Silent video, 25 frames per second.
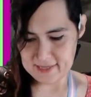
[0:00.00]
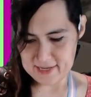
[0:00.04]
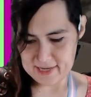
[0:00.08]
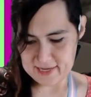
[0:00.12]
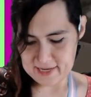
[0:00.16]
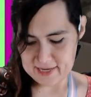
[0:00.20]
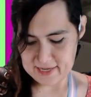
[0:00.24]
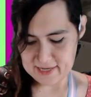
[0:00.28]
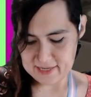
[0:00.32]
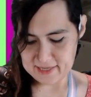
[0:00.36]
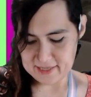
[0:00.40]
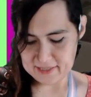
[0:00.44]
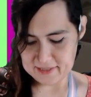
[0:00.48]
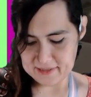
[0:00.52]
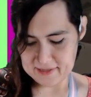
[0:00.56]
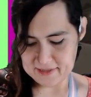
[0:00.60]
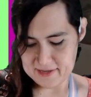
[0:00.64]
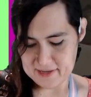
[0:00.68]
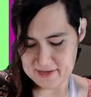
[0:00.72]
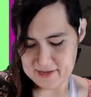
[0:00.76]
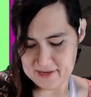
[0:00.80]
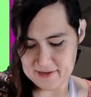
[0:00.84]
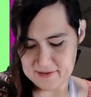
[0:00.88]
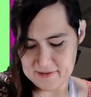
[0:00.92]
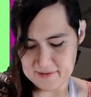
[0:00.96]
I
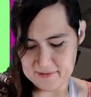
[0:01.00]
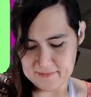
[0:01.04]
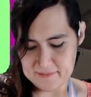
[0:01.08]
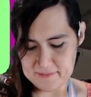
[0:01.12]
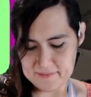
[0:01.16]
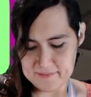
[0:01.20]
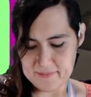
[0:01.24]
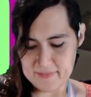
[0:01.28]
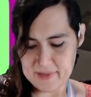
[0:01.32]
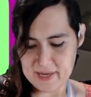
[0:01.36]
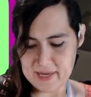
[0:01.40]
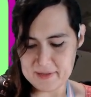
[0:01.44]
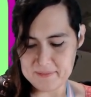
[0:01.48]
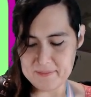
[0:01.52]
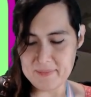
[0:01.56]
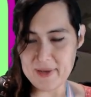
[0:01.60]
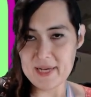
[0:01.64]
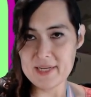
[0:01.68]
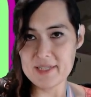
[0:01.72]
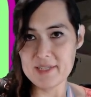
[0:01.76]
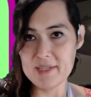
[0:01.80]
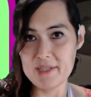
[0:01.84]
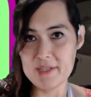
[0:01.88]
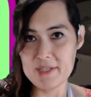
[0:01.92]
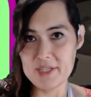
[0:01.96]

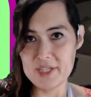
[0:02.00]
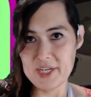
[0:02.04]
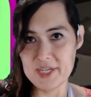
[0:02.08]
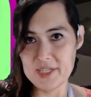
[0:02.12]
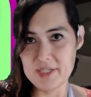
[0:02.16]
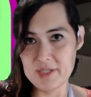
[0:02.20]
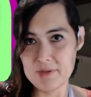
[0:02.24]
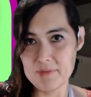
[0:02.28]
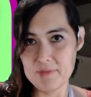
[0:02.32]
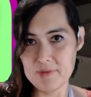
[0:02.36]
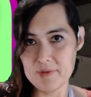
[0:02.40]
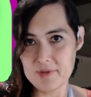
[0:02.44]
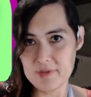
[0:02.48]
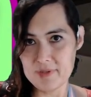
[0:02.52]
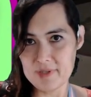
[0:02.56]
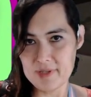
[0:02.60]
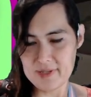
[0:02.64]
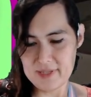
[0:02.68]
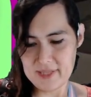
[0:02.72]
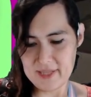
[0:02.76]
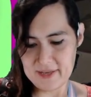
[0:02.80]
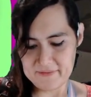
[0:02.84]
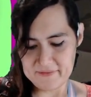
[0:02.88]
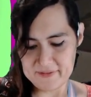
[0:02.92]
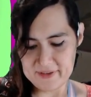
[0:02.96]
managed to change the rules so
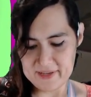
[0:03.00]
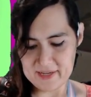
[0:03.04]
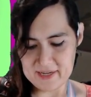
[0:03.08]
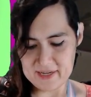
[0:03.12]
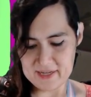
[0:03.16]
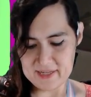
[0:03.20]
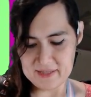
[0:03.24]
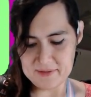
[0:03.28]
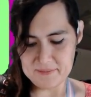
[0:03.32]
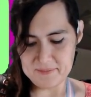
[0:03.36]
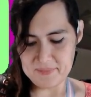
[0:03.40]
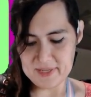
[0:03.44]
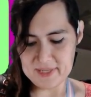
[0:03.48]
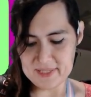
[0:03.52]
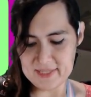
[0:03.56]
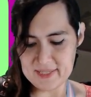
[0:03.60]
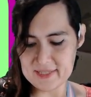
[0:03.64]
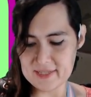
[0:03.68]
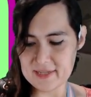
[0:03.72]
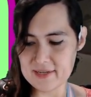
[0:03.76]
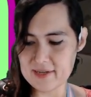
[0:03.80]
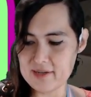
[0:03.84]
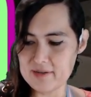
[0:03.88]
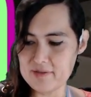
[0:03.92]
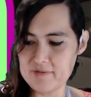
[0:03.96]
they fit on the
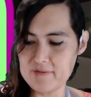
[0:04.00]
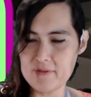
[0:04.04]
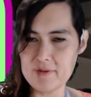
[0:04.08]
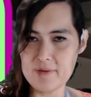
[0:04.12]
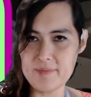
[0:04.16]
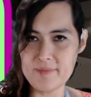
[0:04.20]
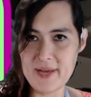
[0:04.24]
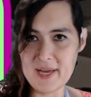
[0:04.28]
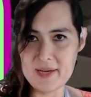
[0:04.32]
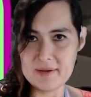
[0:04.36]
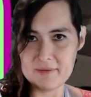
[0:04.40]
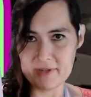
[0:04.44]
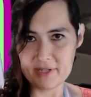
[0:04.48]
business card format,